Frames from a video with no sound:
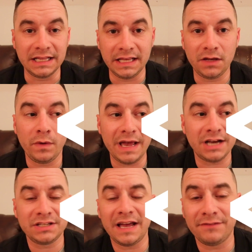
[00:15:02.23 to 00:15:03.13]
Iliad. We
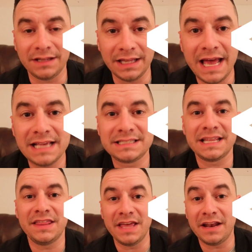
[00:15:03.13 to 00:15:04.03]
actually have less
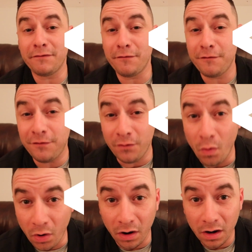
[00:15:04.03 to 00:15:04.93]
than
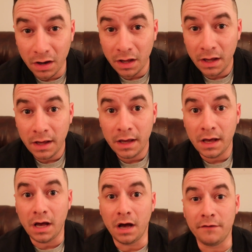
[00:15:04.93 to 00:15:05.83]
4
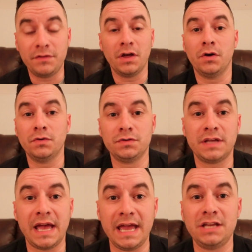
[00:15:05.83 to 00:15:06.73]
of those
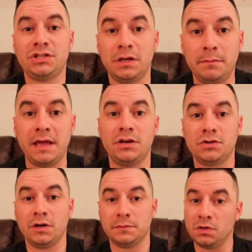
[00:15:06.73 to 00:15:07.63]
ancient
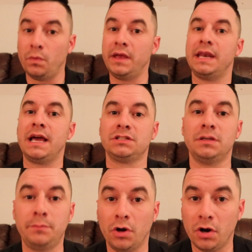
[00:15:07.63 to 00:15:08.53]
manuscripts that we can
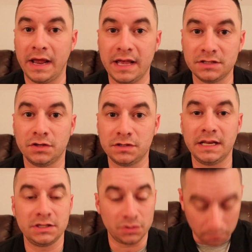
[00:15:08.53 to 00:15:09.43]
actually put our hands on
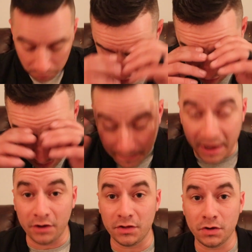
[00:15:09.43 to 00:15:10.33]
today. So let's
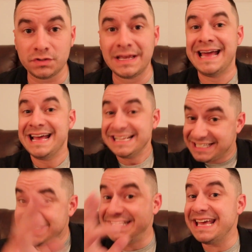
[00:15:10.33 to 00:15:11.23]
compare those.
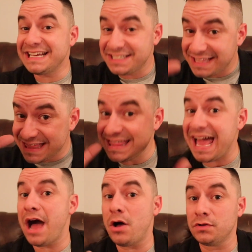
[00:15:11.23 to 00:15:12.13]

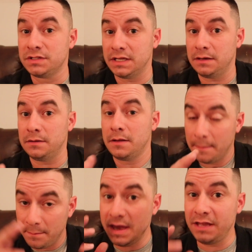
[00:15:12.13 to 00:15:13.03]
6,000
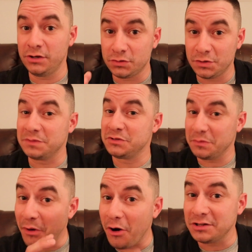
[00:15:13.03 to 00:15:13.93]
manuscripts or
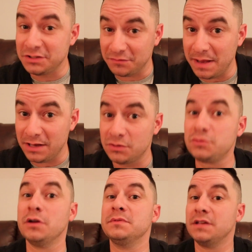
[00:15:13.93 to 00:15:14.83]
parts of
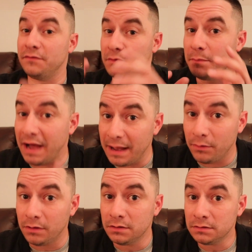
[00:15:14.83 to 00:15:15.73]
manuscripts of the
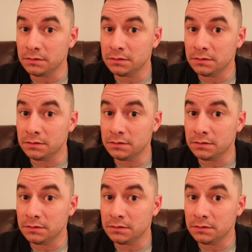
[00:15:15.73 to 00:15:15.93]
Bible,